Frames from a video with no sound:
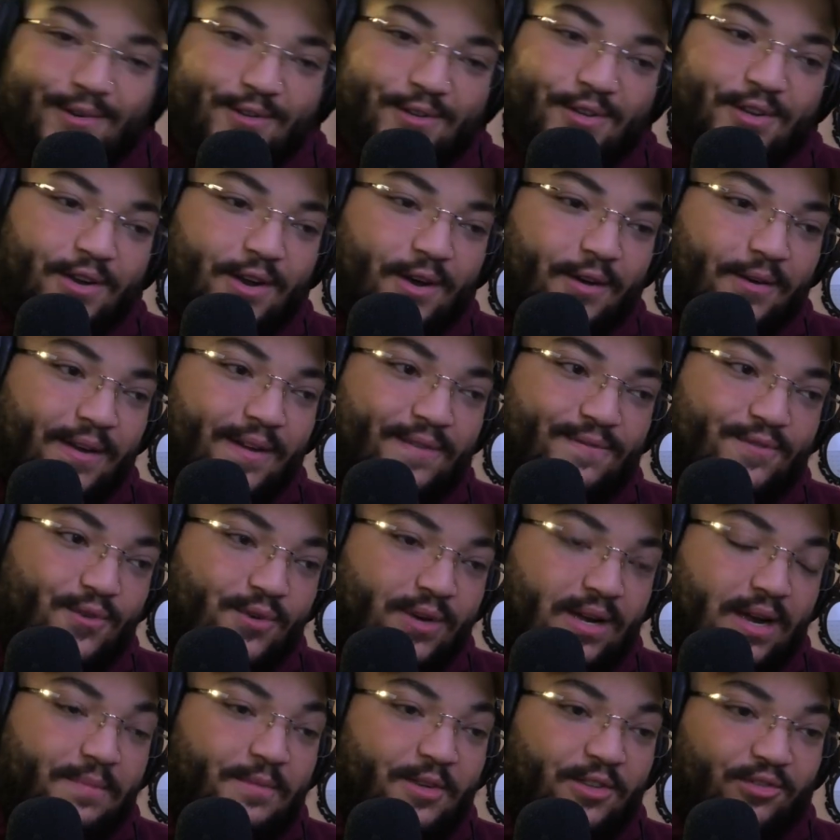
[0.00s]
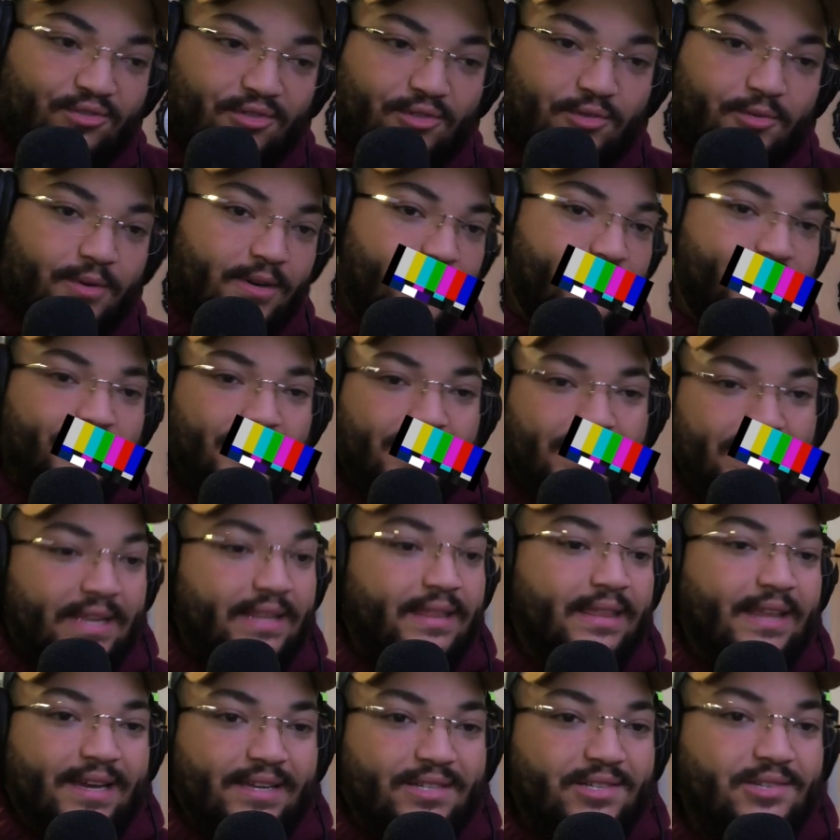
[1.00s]
if you coming through with a
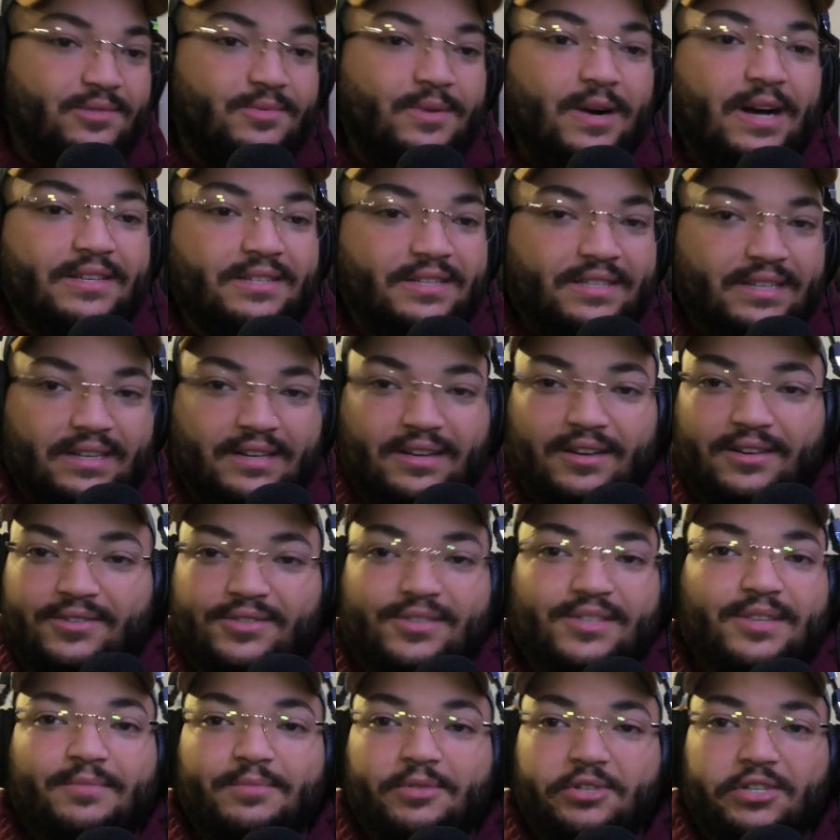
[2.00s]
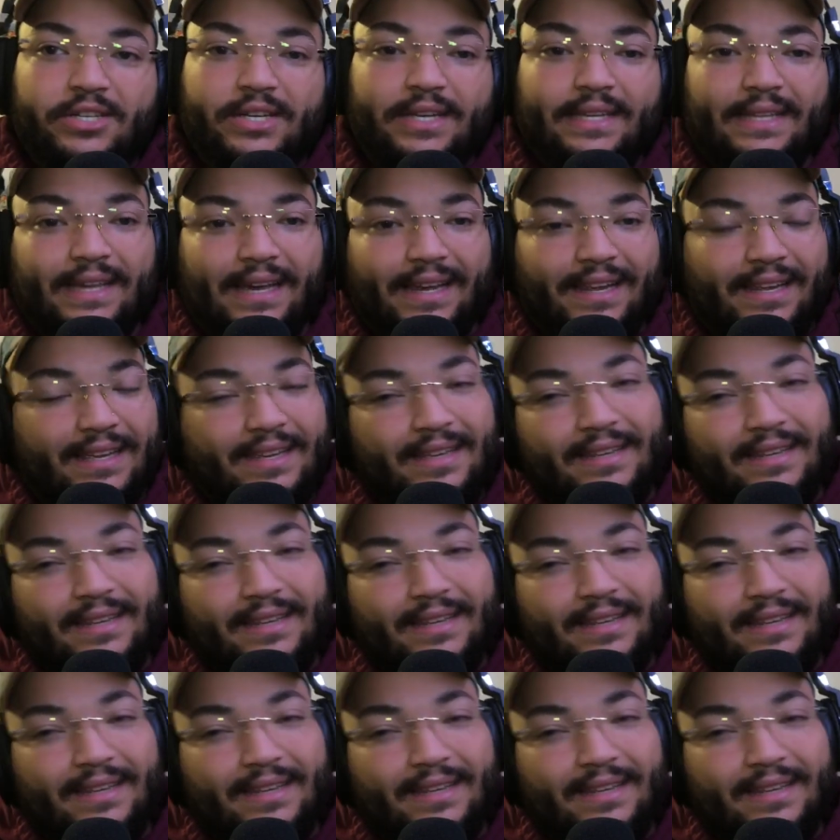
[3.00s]
like swastika or some shit, like,